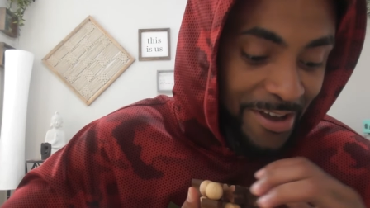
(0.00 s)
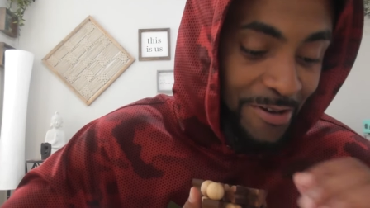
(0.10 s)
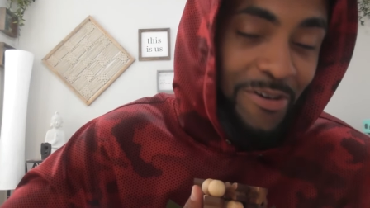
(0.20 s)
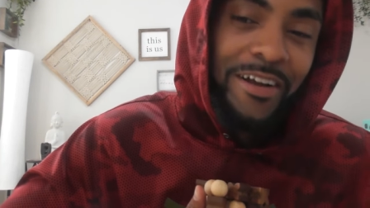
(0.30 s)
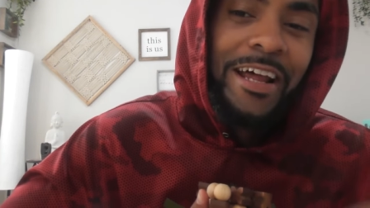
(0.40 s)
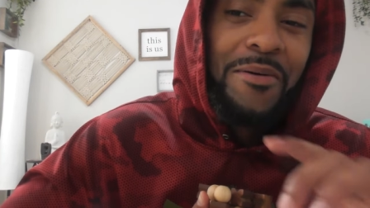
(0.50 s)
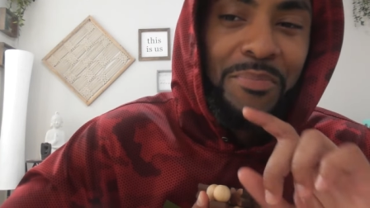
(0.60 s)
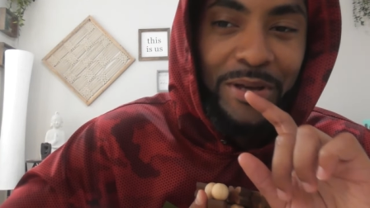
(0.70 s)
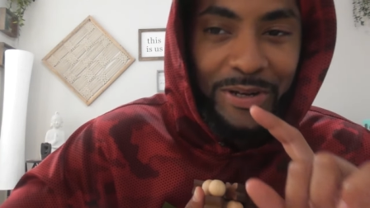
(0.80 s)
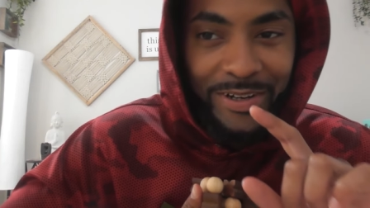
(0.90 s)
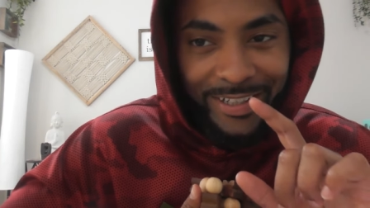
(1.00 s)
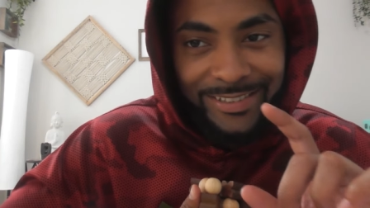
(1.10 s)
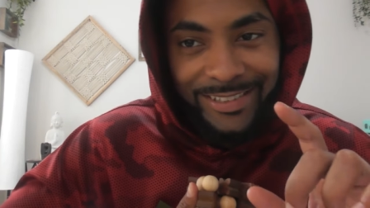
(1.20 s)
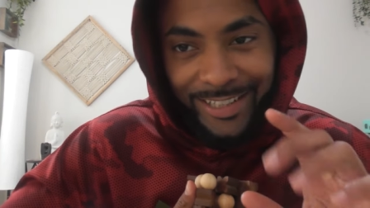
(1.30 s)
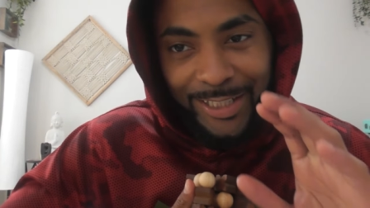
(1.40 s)
Or not better
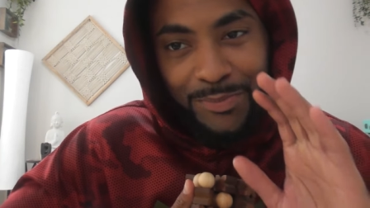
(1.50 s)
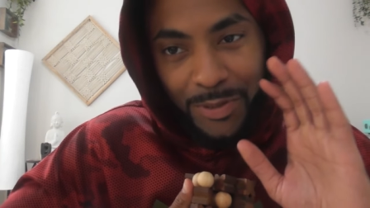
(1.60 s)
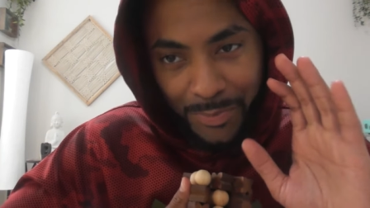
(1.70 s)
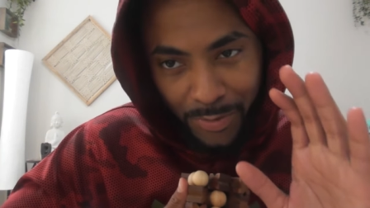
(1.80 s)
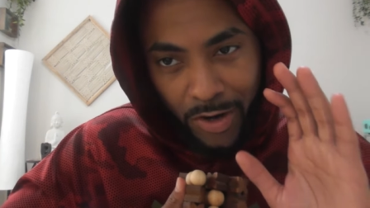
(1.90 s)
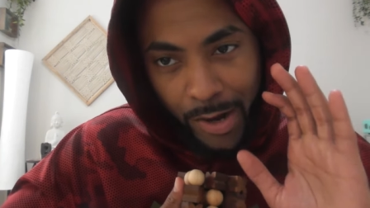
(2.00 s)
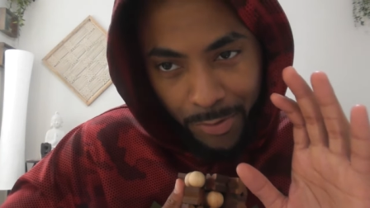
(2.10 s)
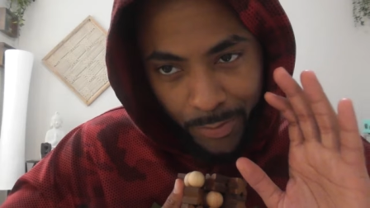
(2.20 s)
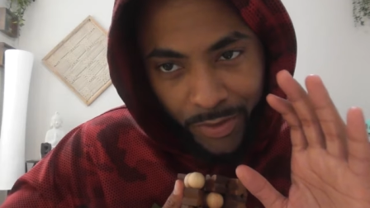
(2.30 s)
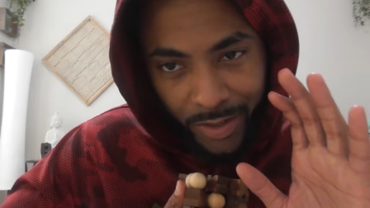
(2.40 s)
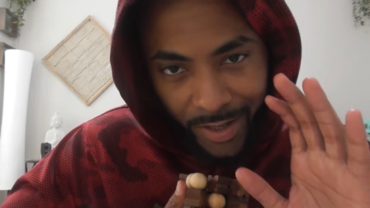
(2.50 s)
answer yes, but probably